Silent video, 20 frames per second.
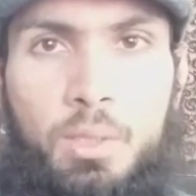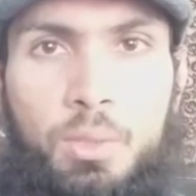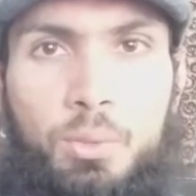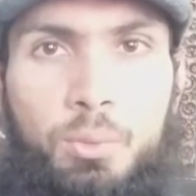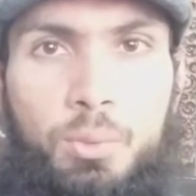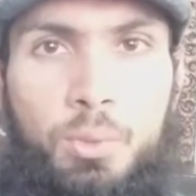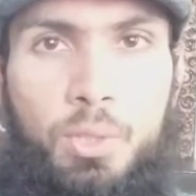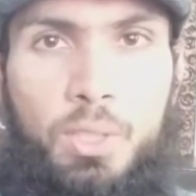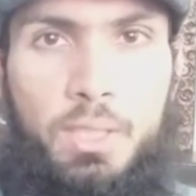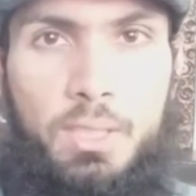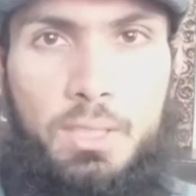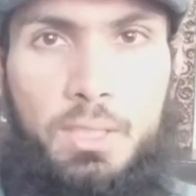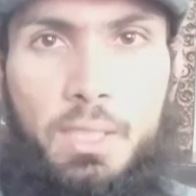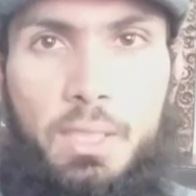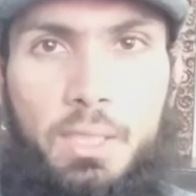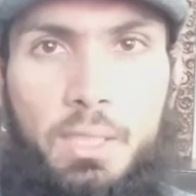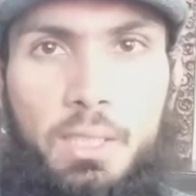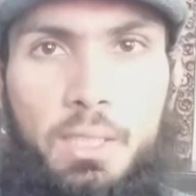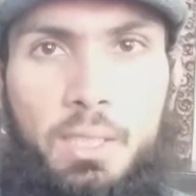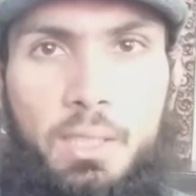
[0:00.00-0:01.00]
For this
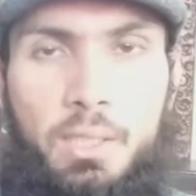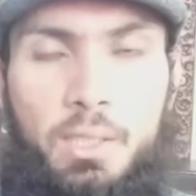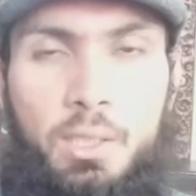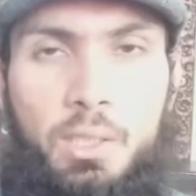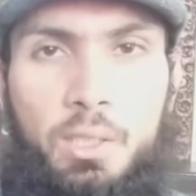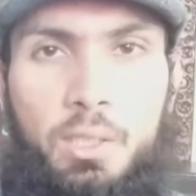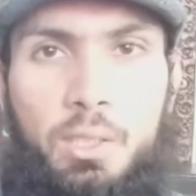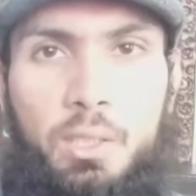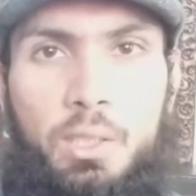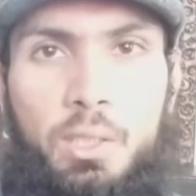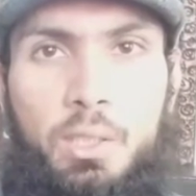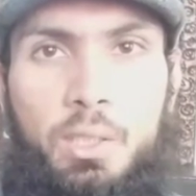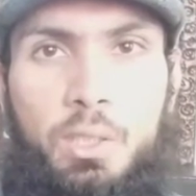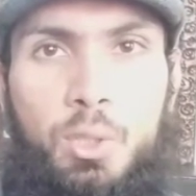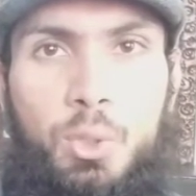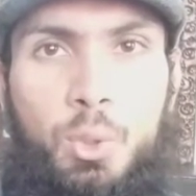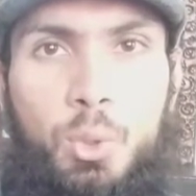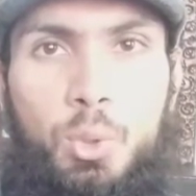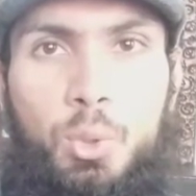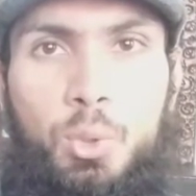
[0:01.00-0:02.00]
thing,
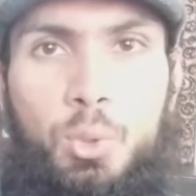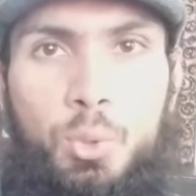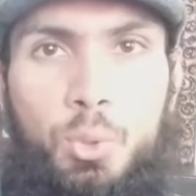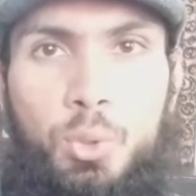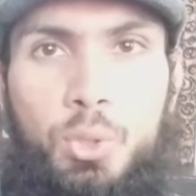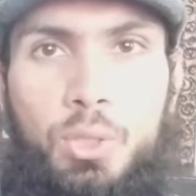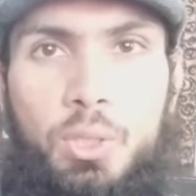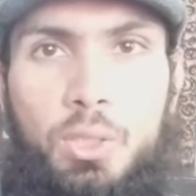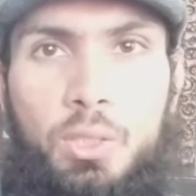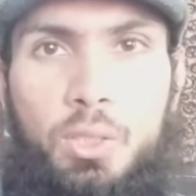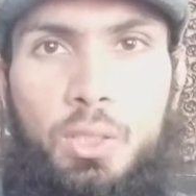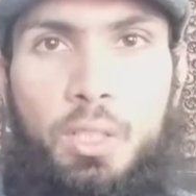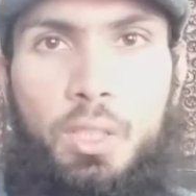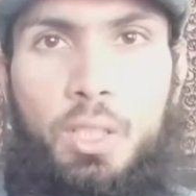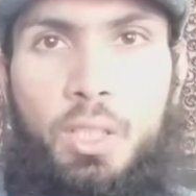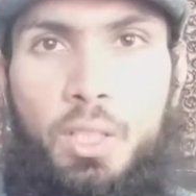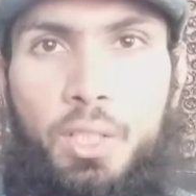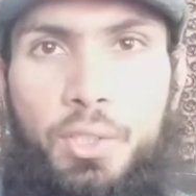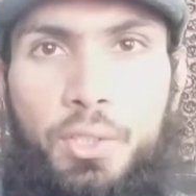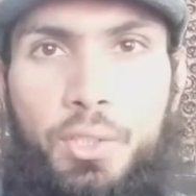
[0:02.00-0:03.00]
you should
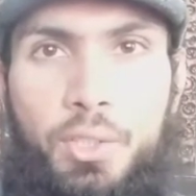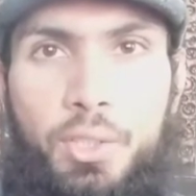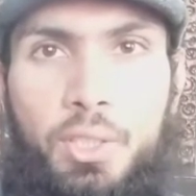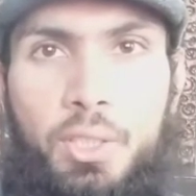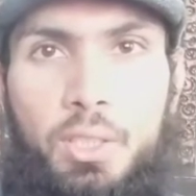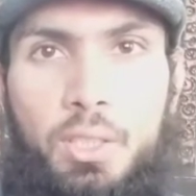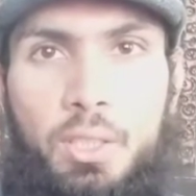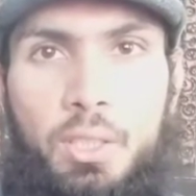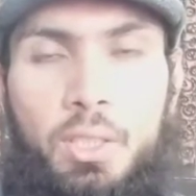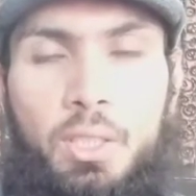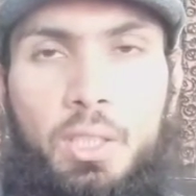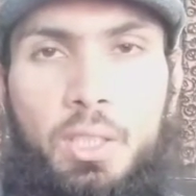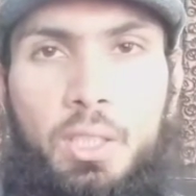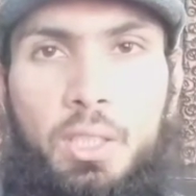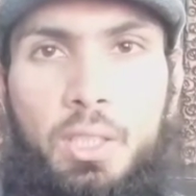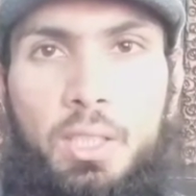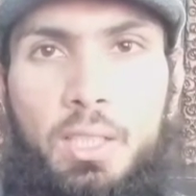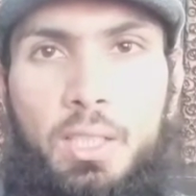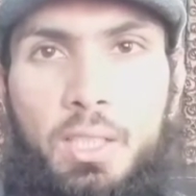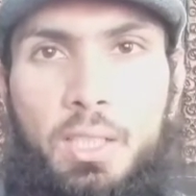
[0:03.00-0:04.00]
learn
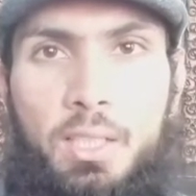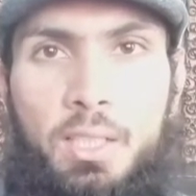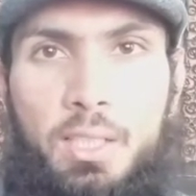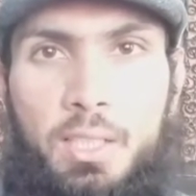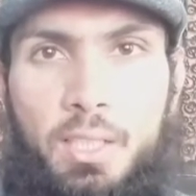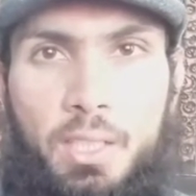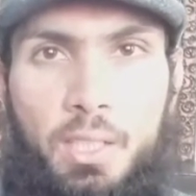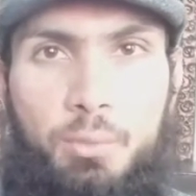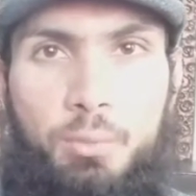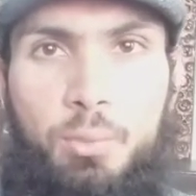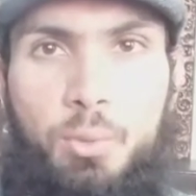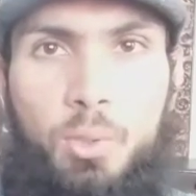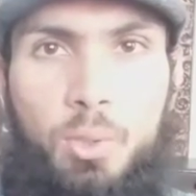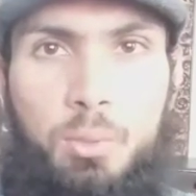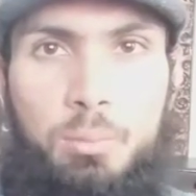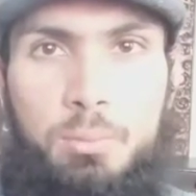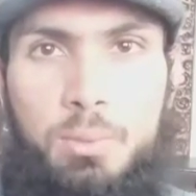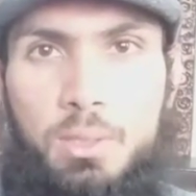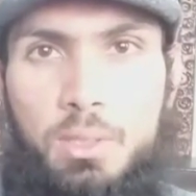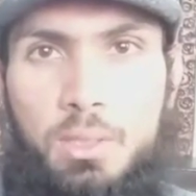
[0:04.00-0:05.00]
the third
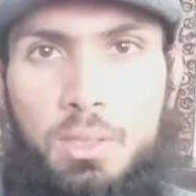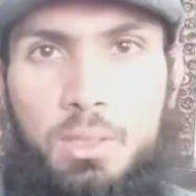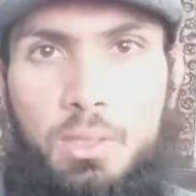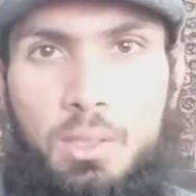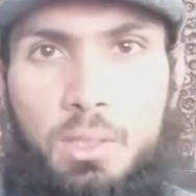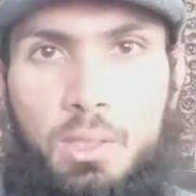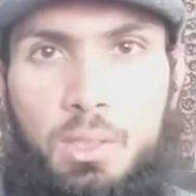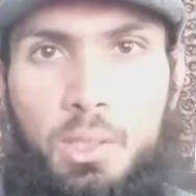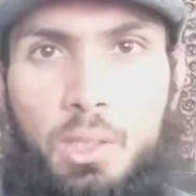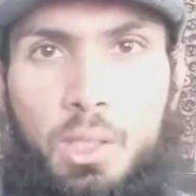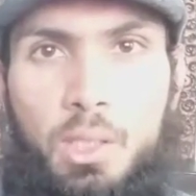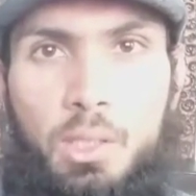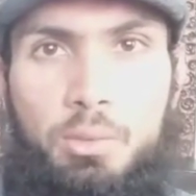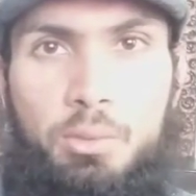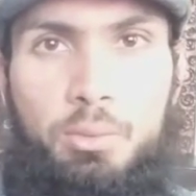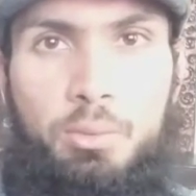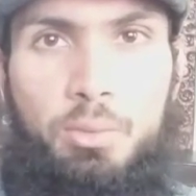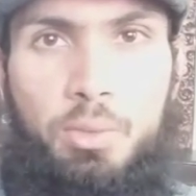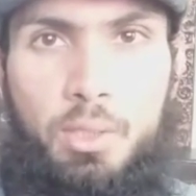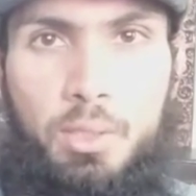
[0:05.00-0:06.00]
forms of
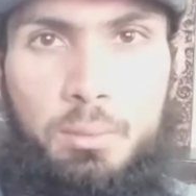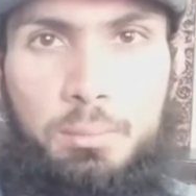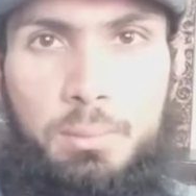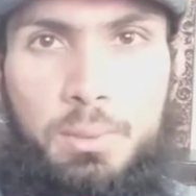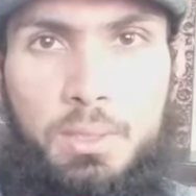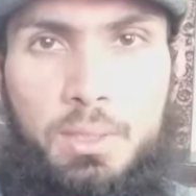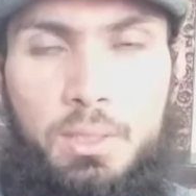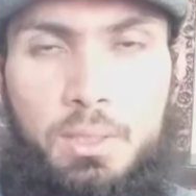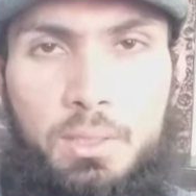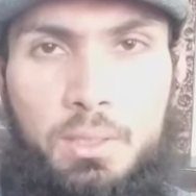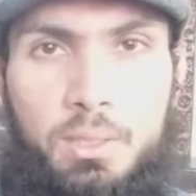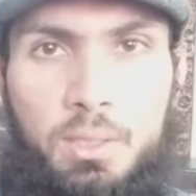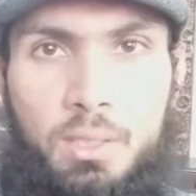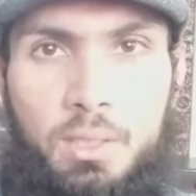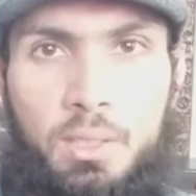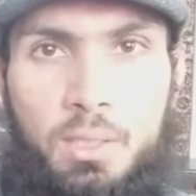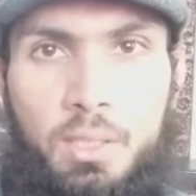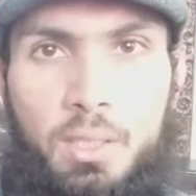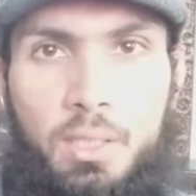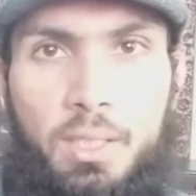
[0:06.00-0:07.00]
verbs
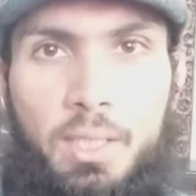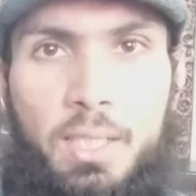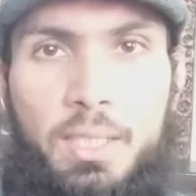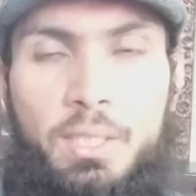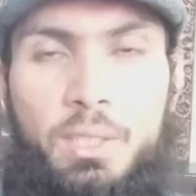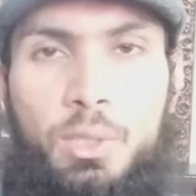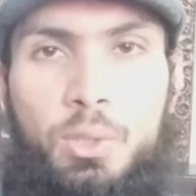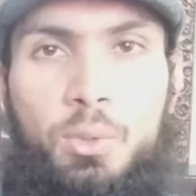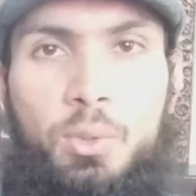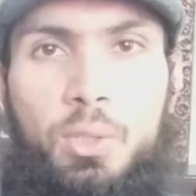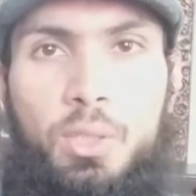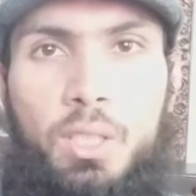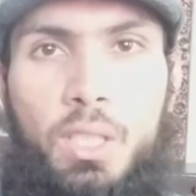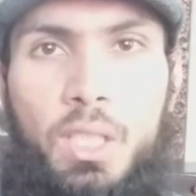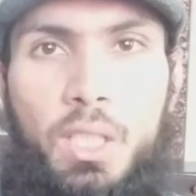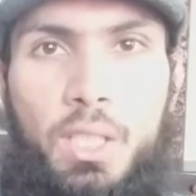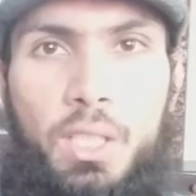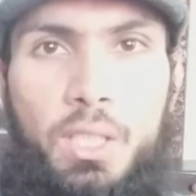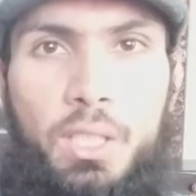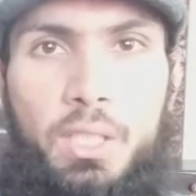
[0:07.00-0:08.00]
as you
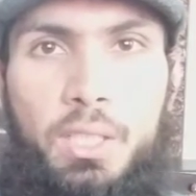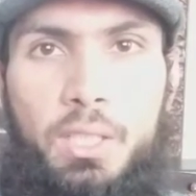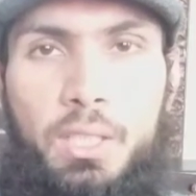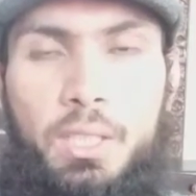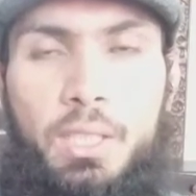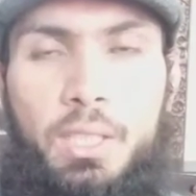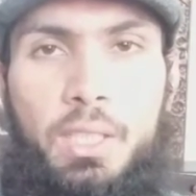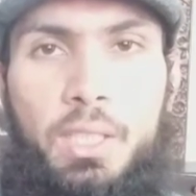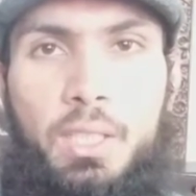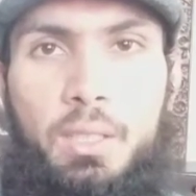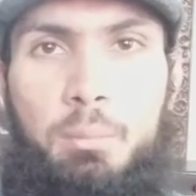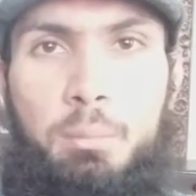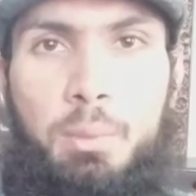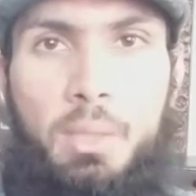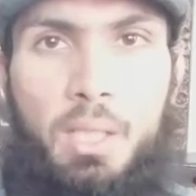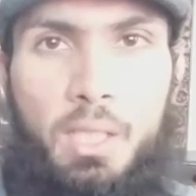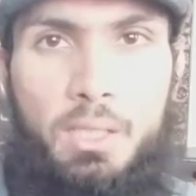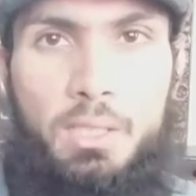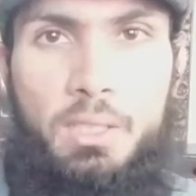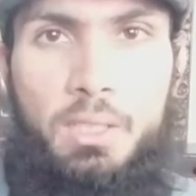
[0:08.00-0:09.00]
learned in
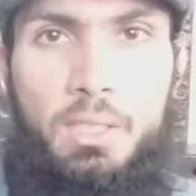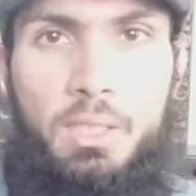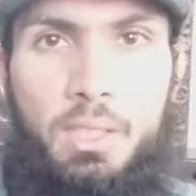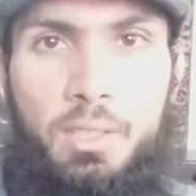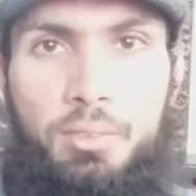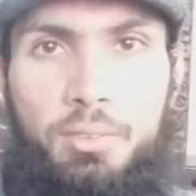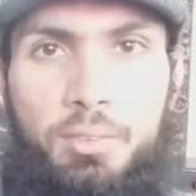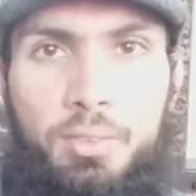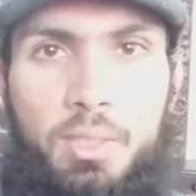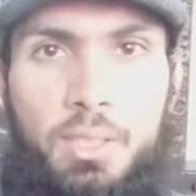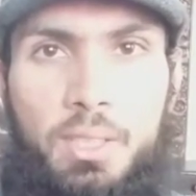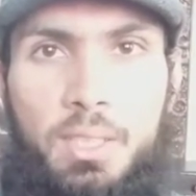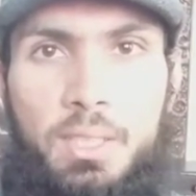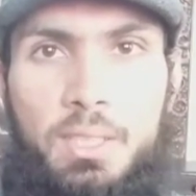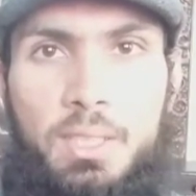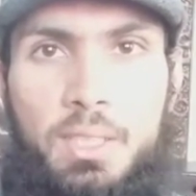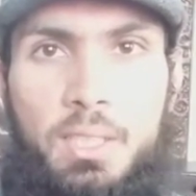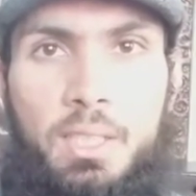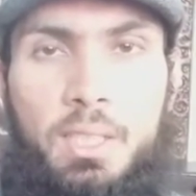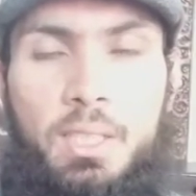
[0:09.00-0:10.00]
past indefinite
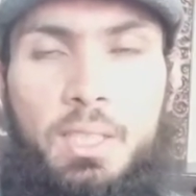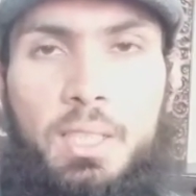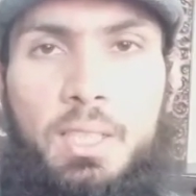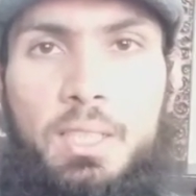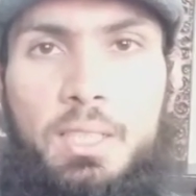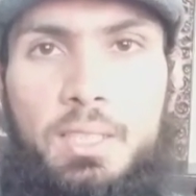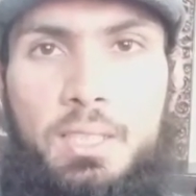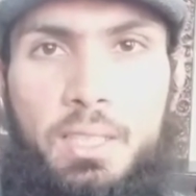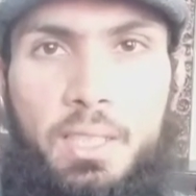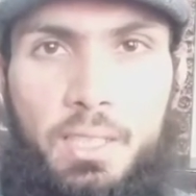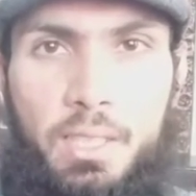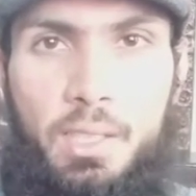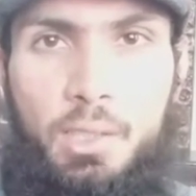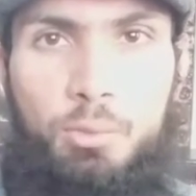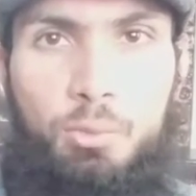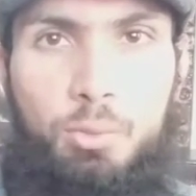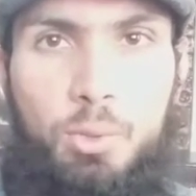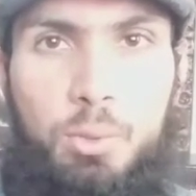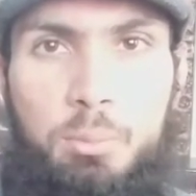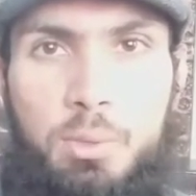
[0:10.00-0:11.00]
the second
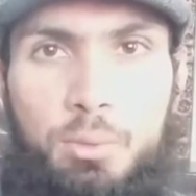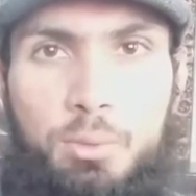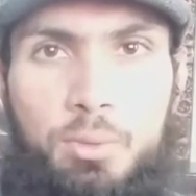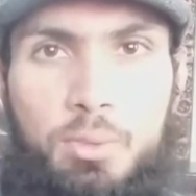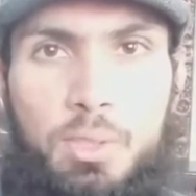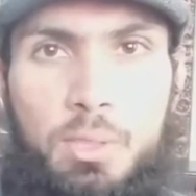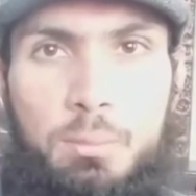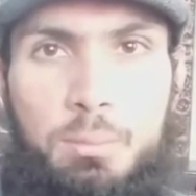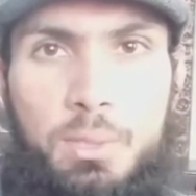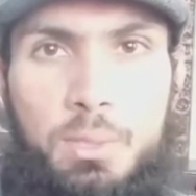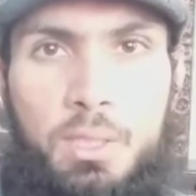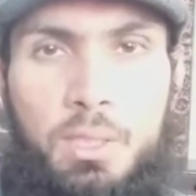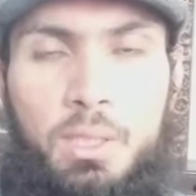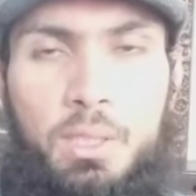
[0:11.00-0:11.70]
form of verbs.